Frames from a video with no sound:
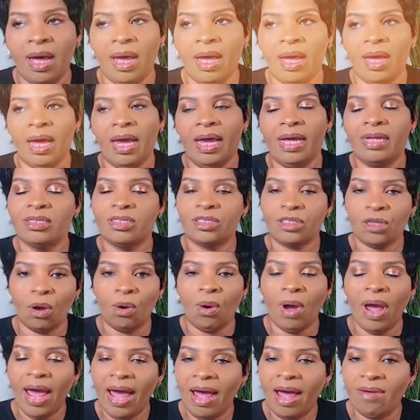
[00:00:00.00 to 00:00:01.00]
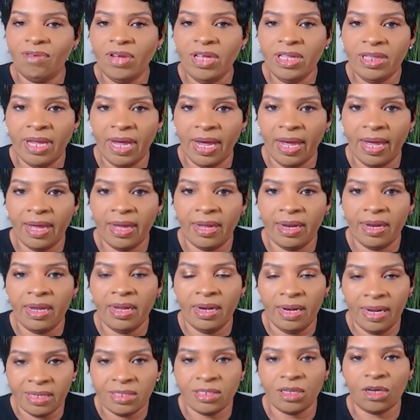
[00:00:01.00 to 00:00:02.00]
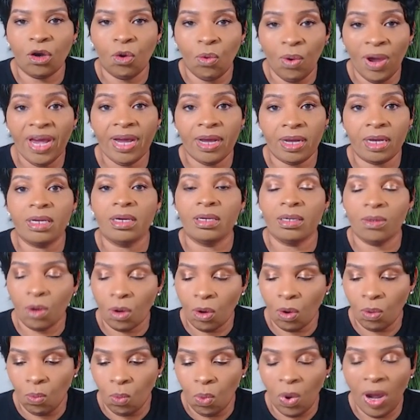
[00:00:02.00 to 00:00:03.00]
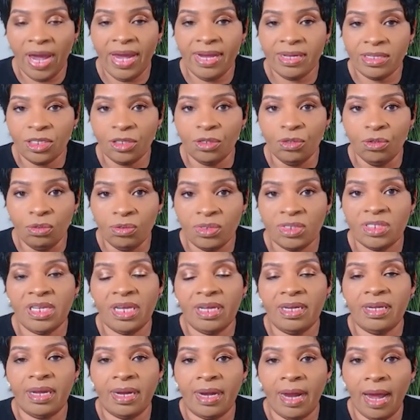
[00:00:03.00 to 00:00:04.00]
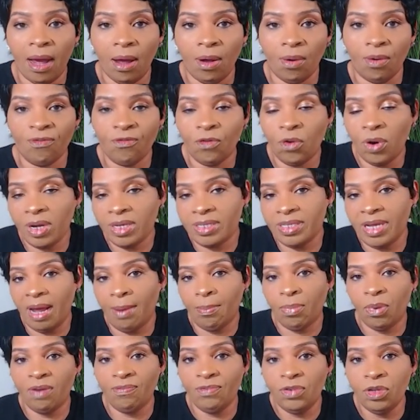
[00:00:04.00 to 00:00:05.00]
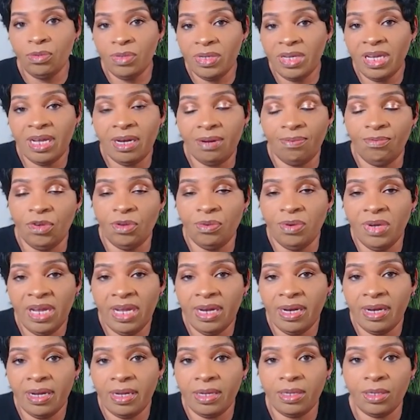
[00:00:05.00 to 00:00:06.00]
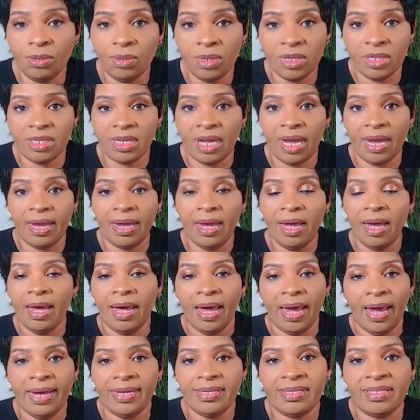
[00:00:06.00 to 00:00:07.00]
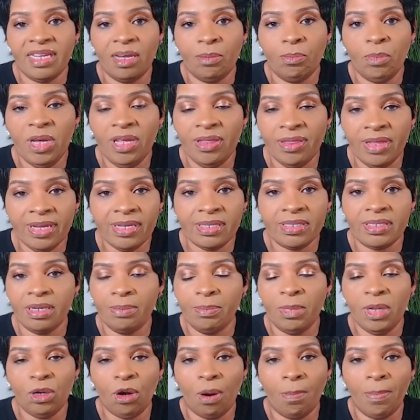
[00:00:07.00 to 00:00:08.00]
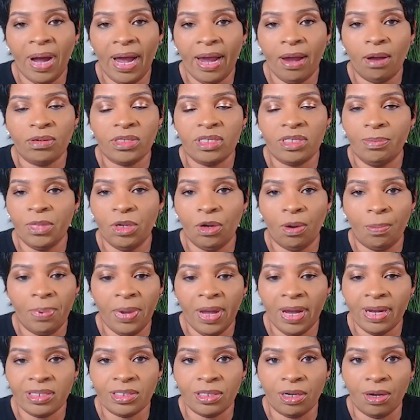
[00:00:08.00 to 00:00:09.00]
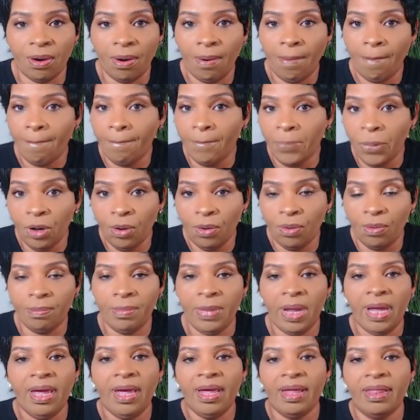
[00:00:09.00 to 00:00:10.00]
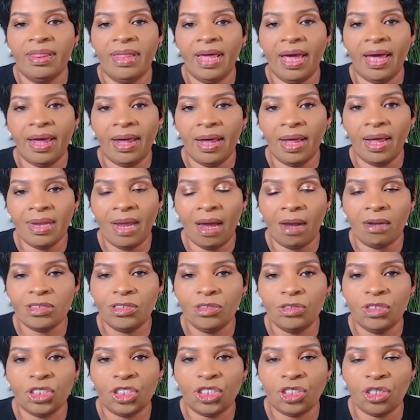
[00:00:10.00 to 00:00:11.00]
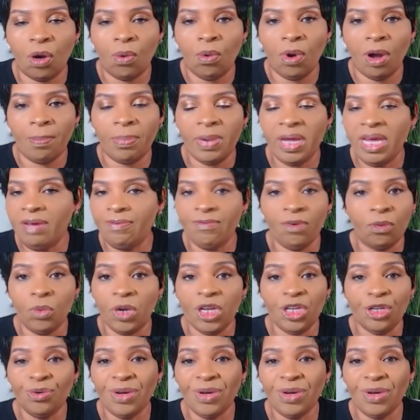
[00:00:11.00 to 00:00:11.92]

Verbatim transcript: Mm-hmm. And so having that, it is a quick way to send it out. For example, if you did, if you needed it, you could say, hey, send me this, send me your bio, send me your picture. Boom. That allows you to show up even when you